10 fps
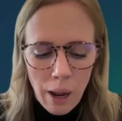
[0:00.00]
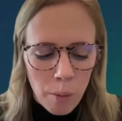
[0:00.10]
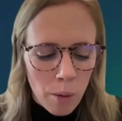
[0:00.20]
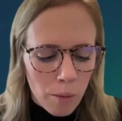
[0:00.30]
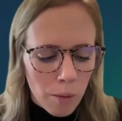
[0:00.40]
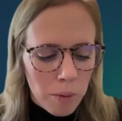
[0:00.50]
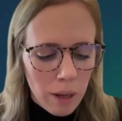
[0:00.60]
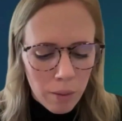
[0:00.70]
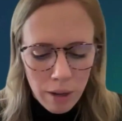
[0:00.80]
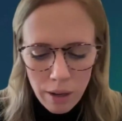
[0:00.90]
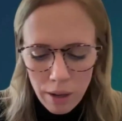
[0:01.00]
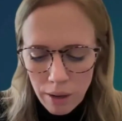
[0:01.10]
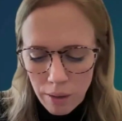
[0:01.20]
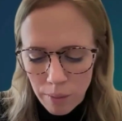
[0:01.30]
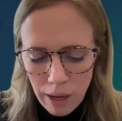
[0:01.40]
I won't repeat what
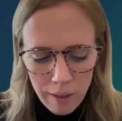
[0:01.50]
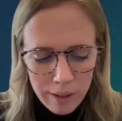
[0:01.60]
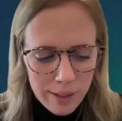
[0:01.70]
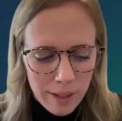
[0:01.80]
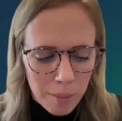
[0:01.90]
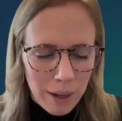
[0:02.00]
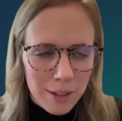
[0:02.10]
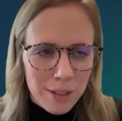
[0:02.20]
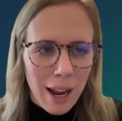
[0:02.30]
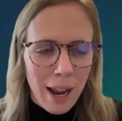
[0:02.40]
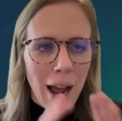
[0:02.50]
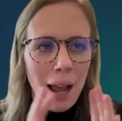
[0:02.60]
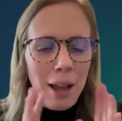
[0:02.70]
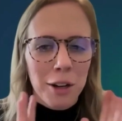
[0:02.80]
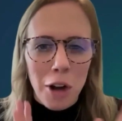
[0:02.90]
Alex said, but
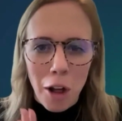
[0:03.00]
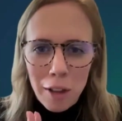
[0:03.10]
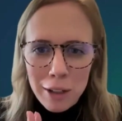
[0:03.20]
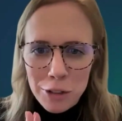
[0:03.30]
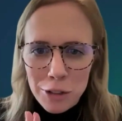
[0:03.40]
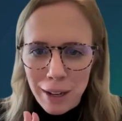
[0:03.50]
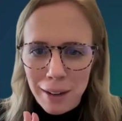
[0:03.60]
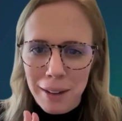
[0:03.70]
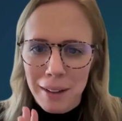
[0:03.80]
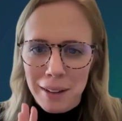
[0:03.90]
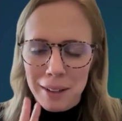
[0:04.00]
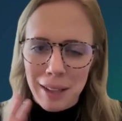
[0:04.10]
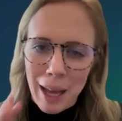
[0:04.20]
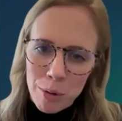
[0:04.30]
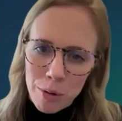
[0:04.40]
I acknowledge that
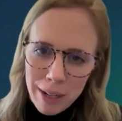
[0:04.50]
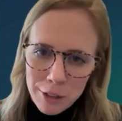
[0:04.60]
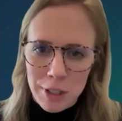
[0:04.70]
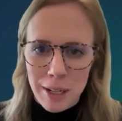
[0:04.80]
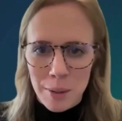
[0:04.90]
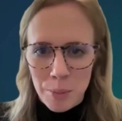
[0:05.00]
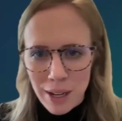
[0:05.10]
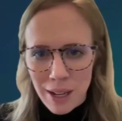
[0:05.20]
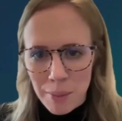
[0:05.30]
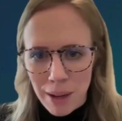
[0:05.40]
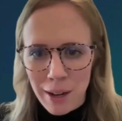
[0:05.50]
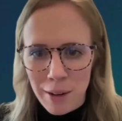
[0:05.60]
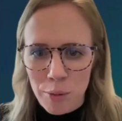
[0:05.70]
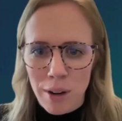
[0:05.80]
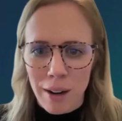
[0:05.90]
collaboration and
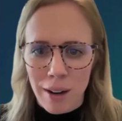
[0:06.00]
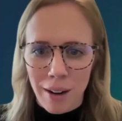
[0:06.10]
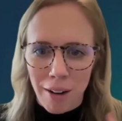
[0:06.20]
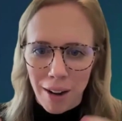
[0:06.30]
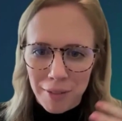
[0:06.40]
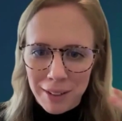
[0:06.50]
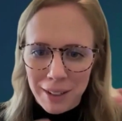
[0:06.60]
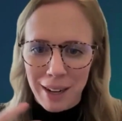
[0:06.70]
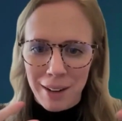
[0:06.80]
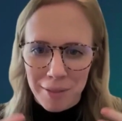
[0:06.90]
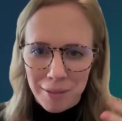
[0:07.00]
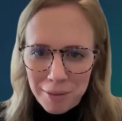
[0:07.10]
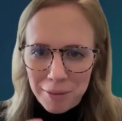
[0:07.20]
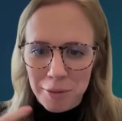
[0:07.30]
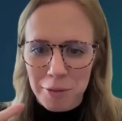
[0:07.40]
pre-competitive work are often kind of
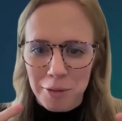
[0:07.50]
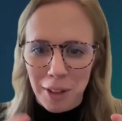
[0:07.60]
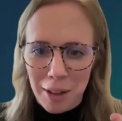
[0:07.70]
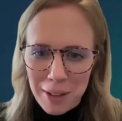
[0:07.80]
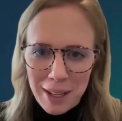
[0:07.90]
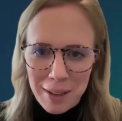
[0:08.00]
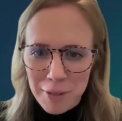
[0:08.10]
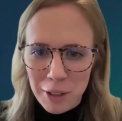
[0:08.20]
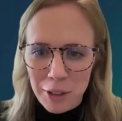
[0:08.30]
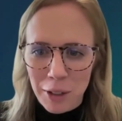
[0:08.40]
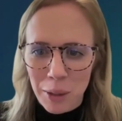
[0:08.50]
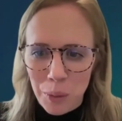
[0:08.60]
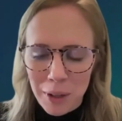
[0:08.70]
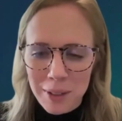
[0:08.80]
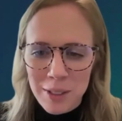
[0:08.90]
fluffy, feel-good
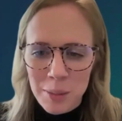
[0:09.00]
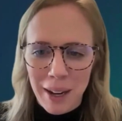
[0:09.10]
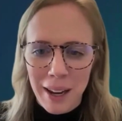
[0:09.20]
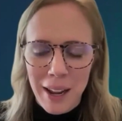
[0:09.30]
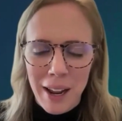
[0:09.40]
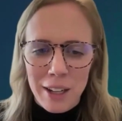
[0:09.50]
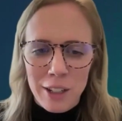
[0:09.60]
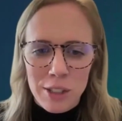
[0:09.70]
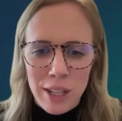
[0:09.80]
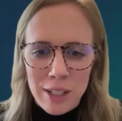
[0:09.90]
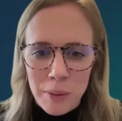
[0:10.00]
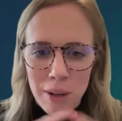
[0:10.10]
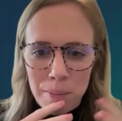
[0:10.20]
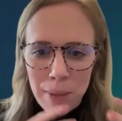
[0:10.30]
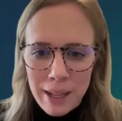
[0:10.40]
words, but it's
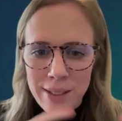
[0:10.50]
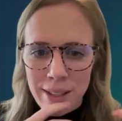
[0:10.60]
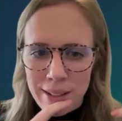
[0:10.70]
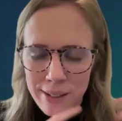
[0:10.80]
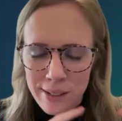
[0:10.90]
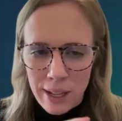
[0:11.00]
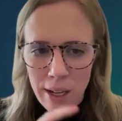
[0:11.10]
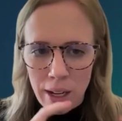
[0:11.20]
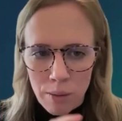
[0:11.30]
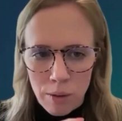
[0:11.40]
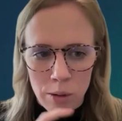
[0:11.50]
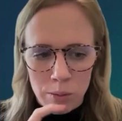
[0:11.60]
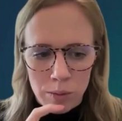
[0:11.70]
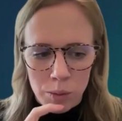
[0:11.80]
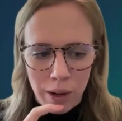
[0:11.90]
been amazing to sit in
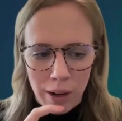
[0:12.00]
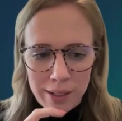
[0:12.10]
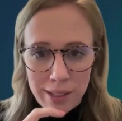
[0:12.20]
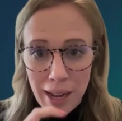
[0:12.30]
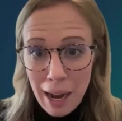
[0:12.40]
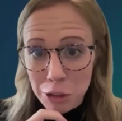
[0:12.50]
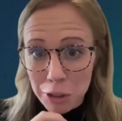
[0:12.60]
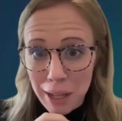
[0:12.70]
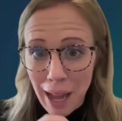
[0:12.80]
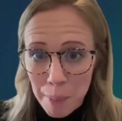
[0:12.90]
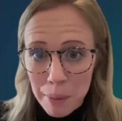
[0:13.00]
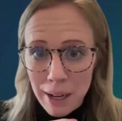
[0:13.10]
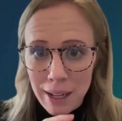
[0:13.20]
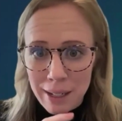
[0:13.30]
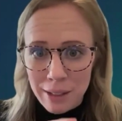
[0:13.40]
rooms where it's actually
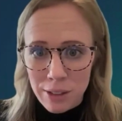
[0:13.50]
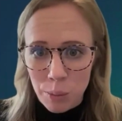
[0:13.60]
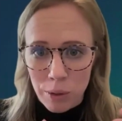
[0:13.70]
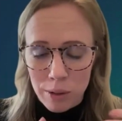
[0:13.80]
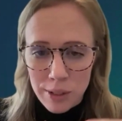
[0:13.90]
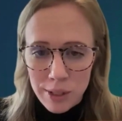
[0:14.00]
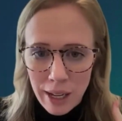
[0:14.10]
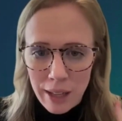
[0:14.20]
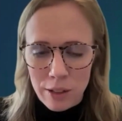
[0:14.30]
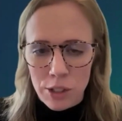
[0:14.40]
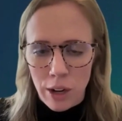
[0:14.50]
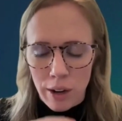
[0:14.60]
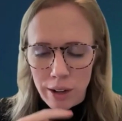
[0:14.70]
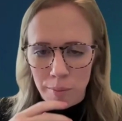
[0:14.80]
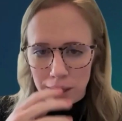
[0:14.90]
happening, and we're seeing the
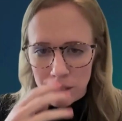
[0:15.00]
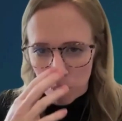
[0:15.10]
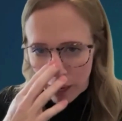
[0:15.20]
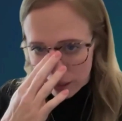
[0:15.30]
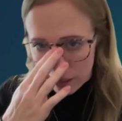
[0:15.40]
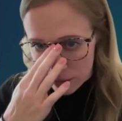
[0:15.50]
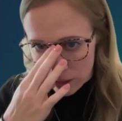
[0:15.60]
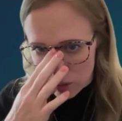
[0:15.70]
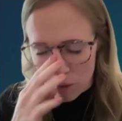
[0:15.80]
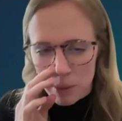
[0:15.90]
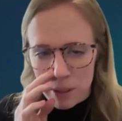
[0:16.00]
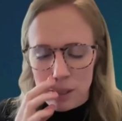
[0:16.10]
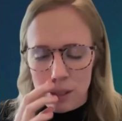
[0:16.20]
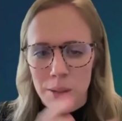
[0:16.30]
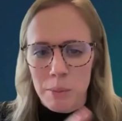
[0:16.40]
sharing of best practices from
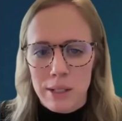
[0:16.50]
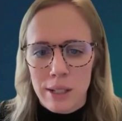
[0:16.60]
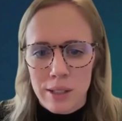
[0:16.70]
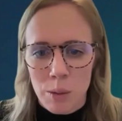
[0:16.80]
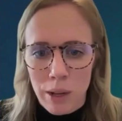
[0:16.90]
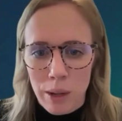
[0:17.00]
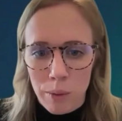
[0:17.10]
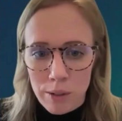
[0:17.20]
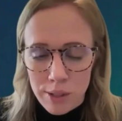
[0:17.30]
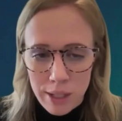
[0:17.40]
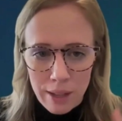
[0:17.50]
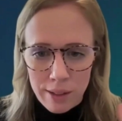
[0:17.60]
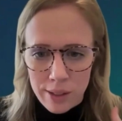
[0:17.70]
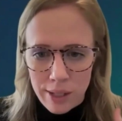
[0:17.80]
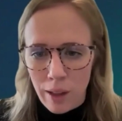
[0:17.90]
business to business, and we're seeing
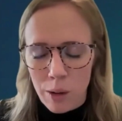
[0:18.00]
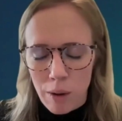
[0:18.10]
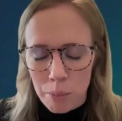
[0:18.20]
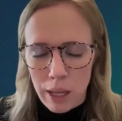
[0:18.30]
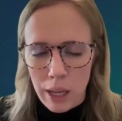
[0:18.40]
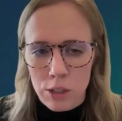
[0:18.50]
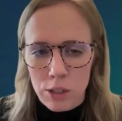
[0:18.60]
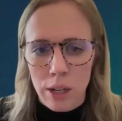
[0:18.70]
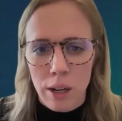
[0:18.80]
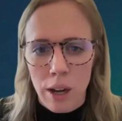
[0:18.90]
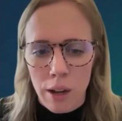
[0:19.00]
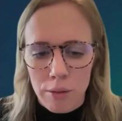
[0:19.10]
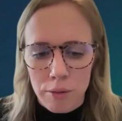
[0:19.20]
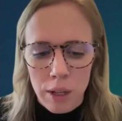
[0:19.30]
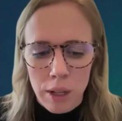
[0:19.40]
the scale and replication
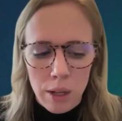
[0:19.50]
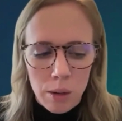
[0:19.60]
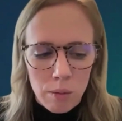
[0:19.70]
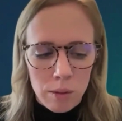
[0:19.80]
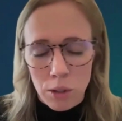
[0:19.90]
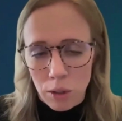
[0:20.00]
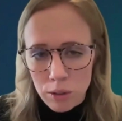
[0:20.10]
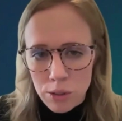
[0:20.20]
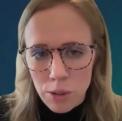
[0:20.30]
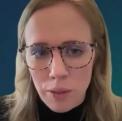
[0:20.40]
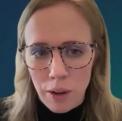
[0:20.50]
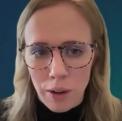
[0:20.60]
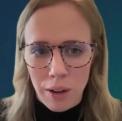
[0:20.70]
of results. So